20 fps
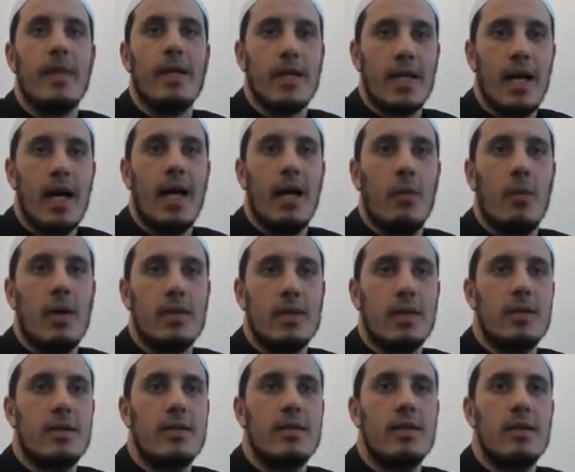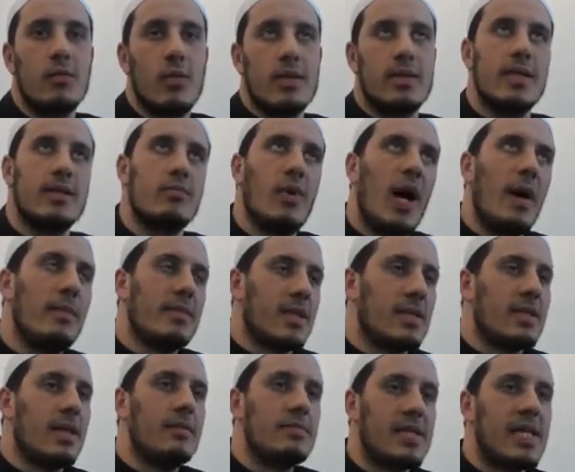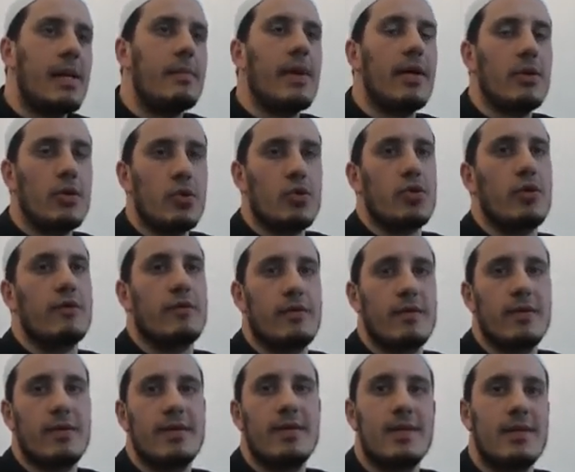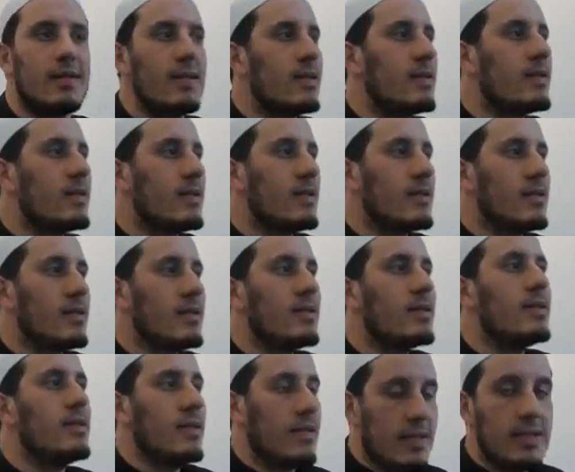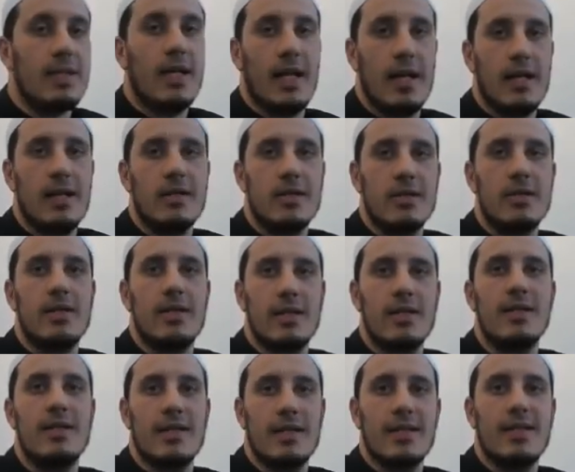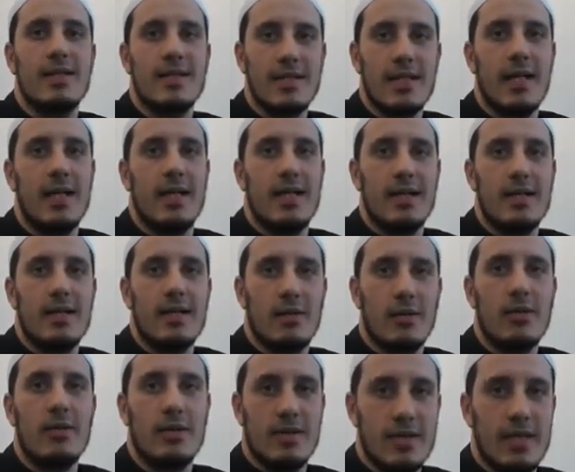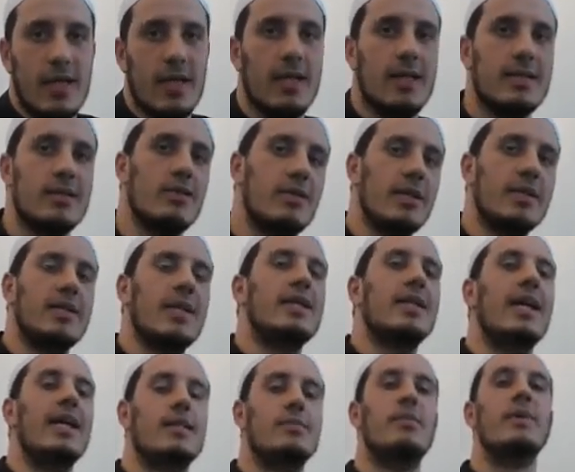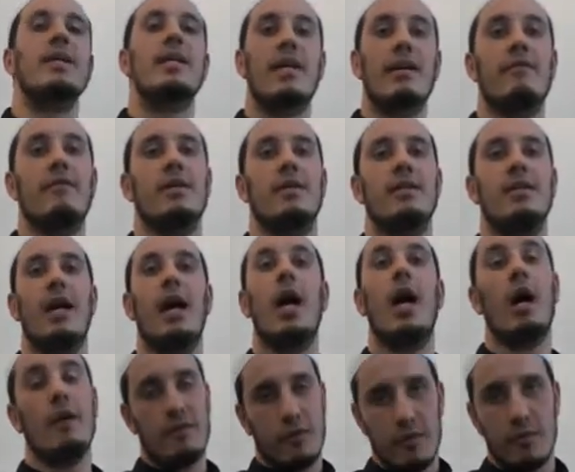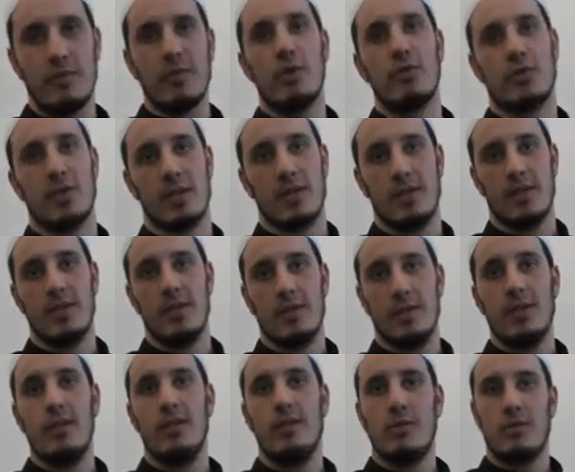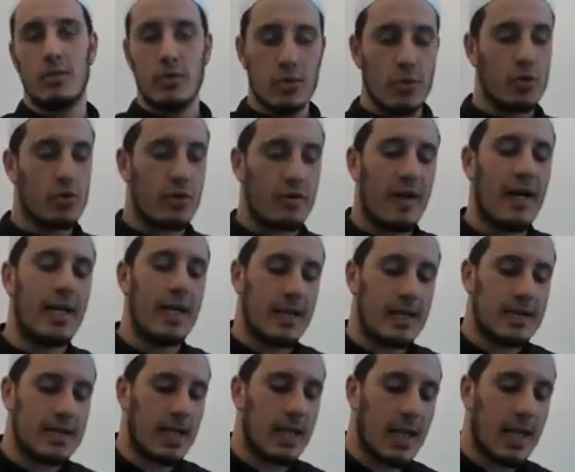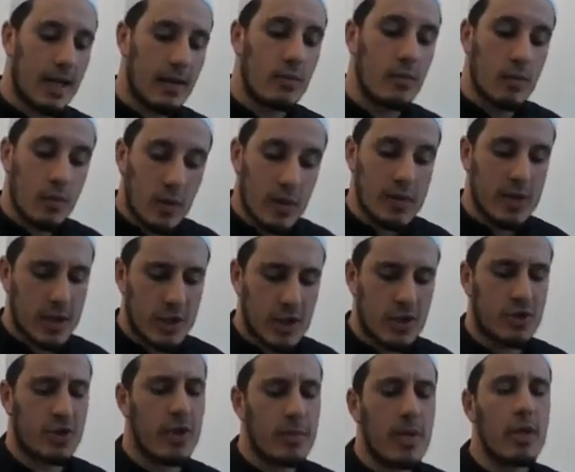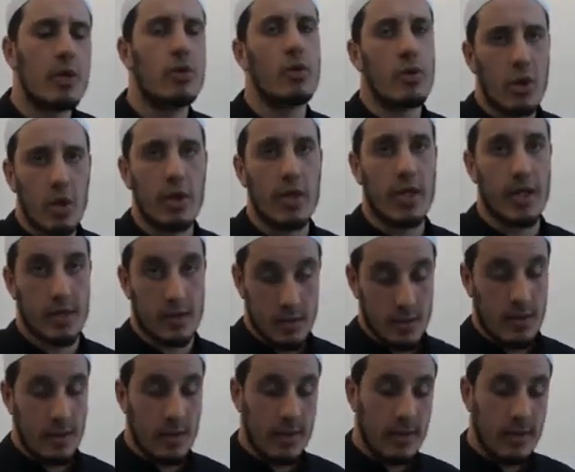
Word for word: Yeah, and what did what did Muhammad say about Yusuf? Yeah, so yeah, yeah, so he said he has been given half of beauty. So Yusuf alayhi salam was extremely good looking.